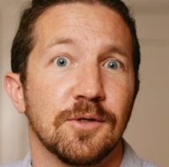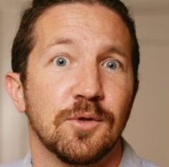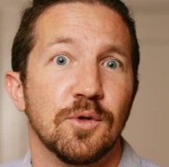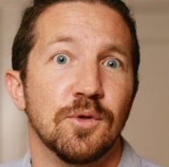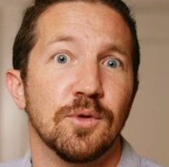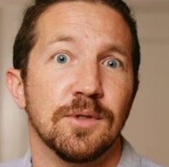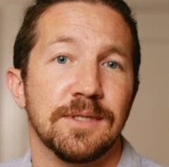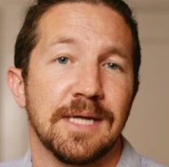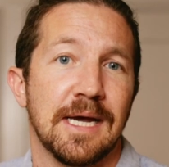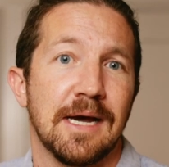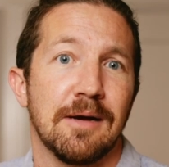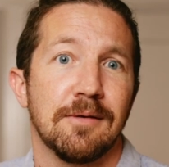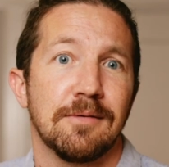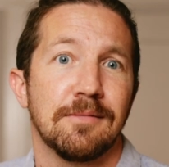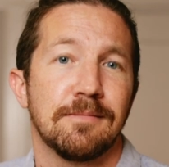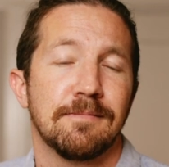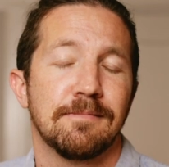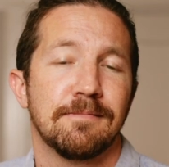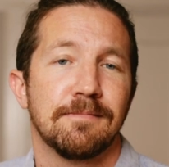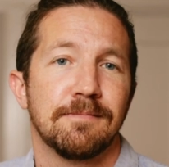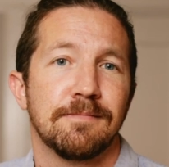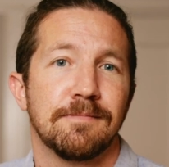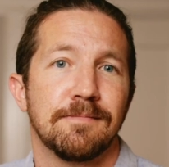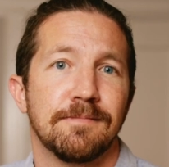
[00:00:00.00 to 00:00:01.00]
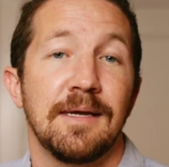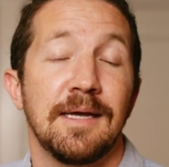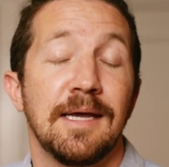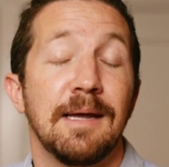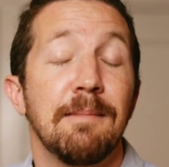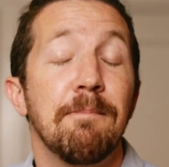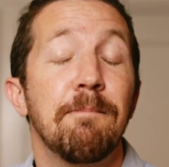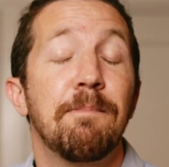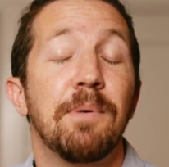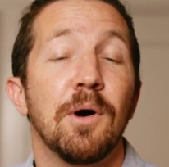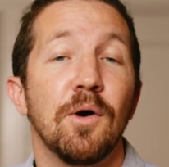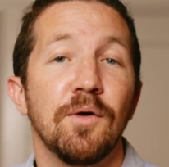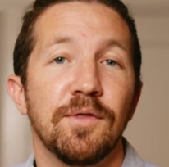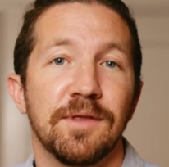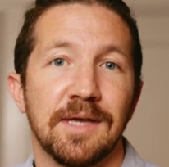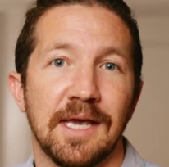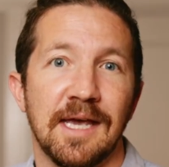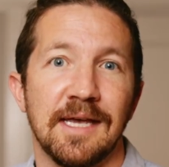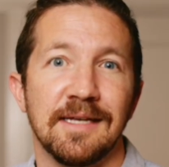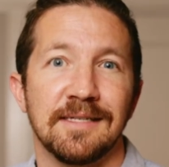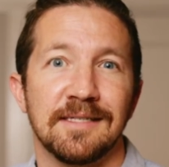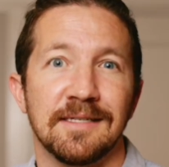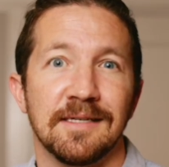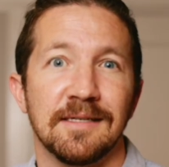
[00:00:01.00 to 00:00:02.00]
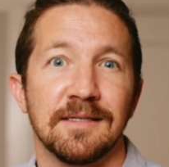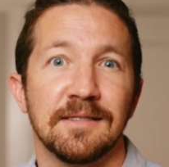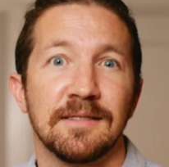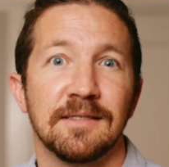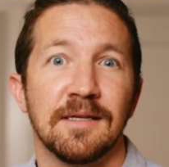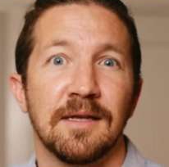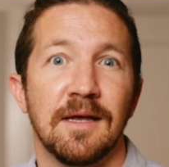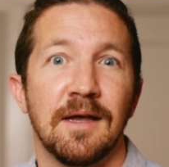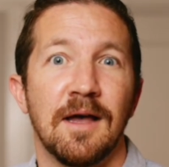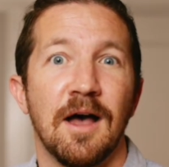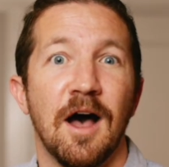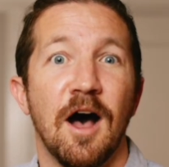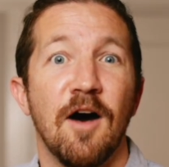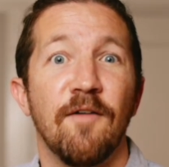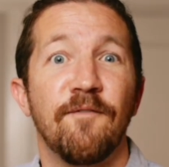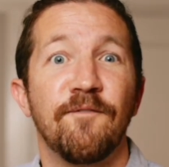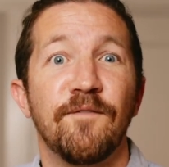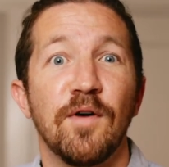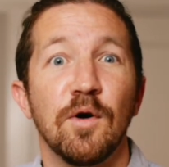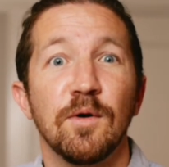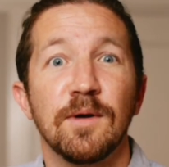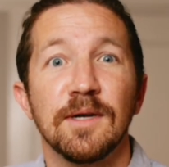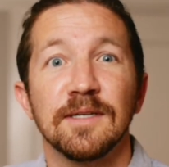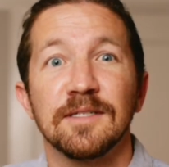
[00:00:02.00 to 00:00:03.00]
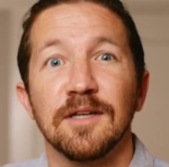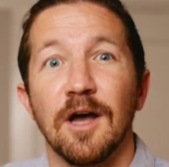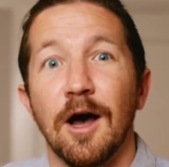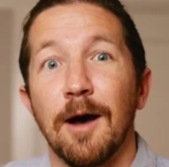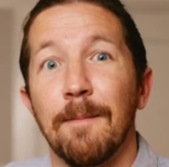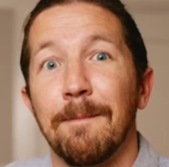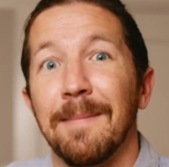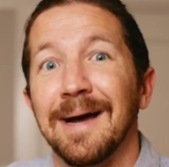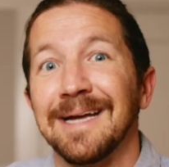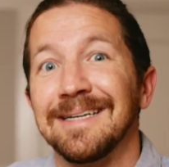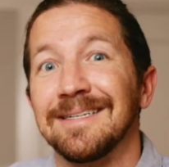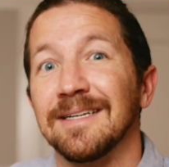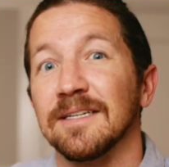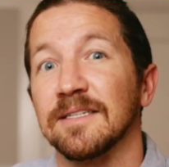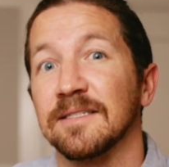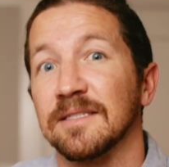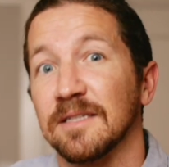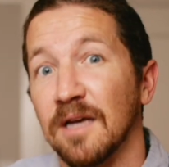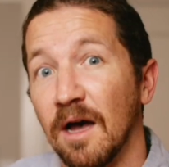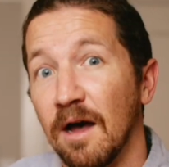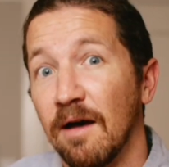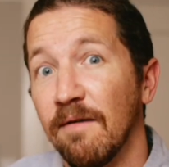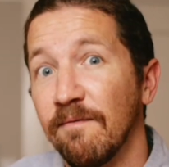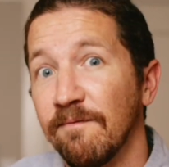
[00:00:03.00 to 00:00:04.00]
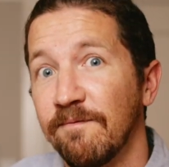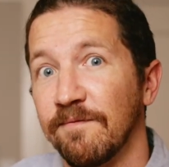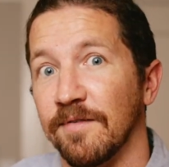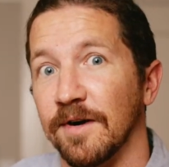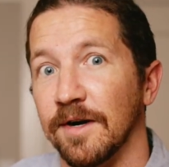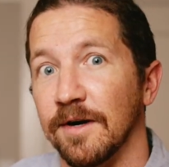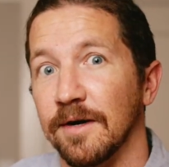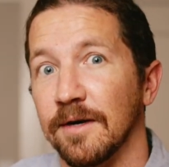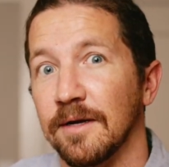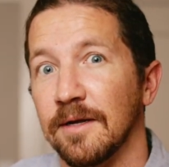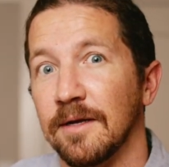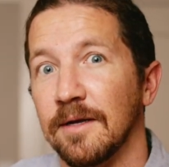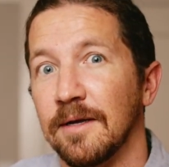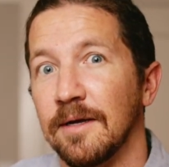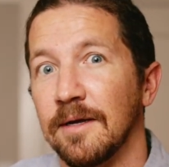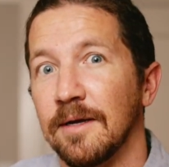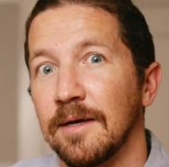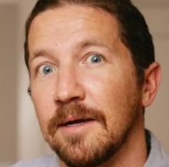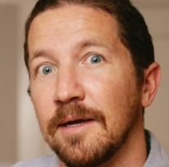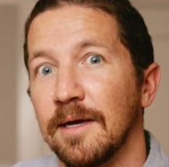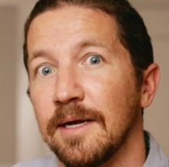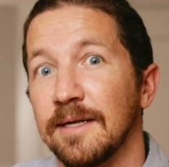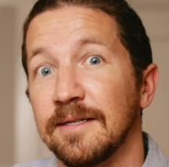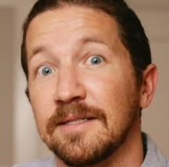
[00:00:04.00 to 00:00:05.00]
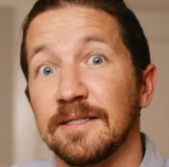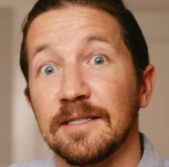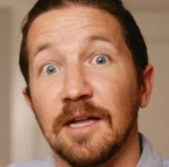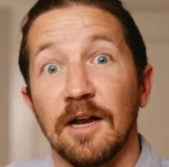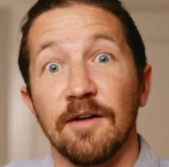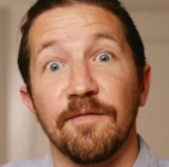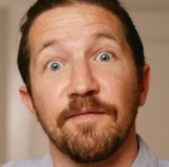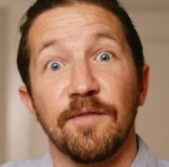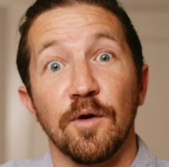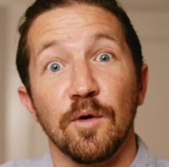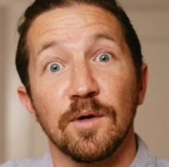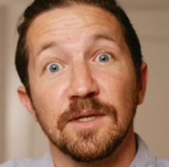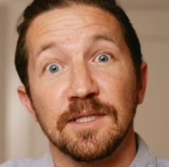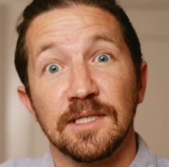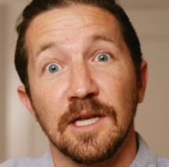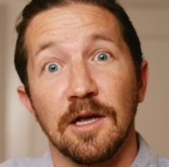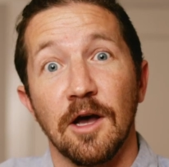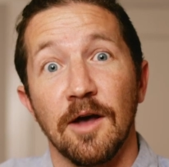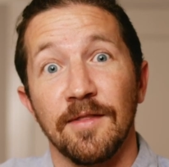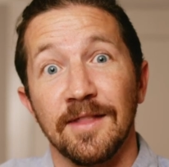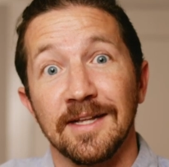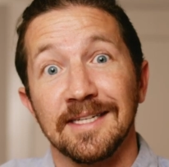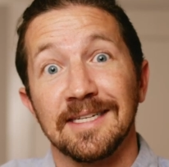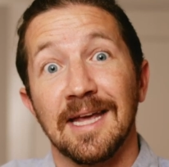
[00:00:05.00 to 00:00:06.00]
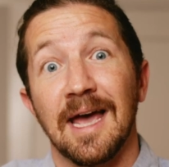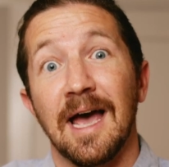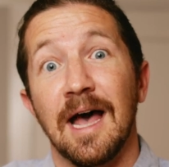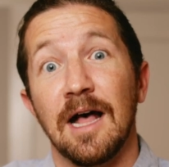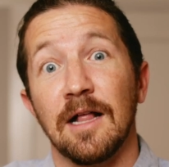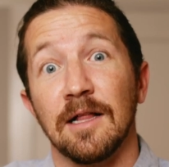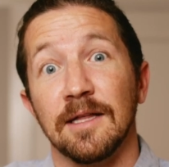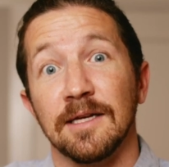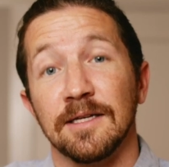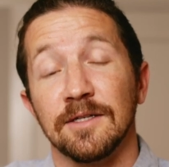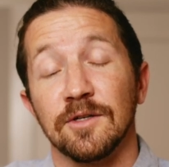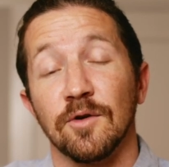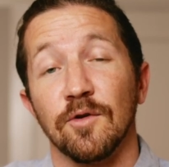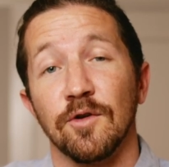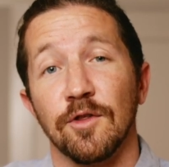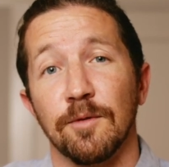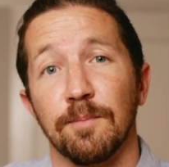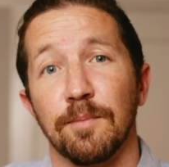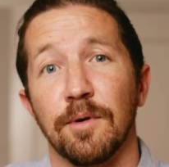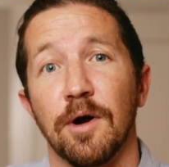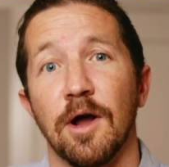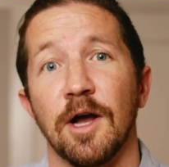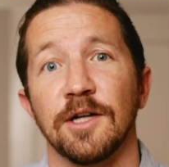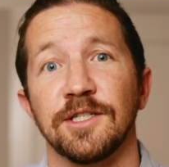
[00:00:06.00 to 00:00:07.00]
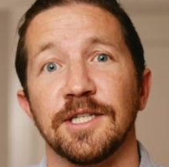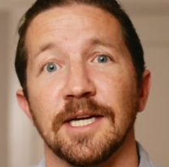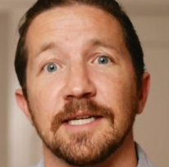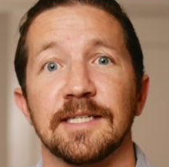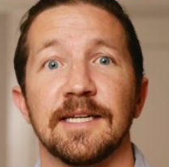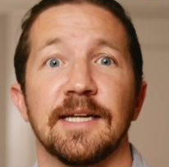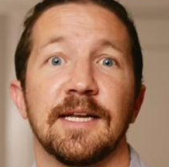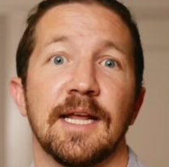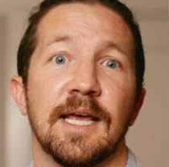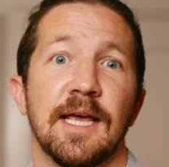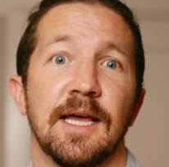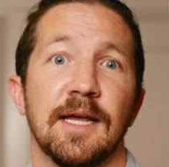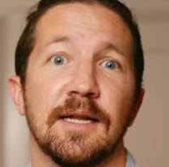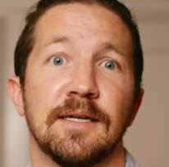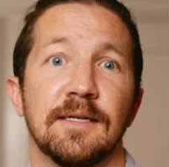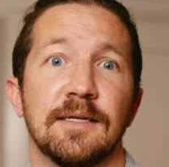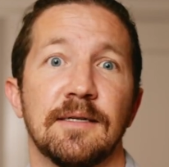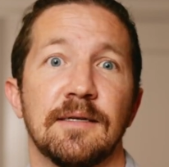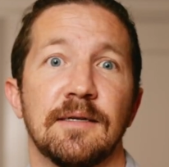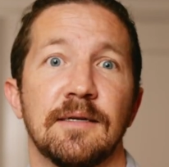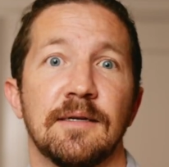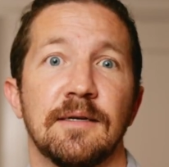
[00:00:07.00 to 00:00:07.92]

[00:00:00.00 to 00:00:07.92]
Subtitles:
cool down. In both cases, I'll focus on my discomfort instead of focusing on the talent or the project at hand.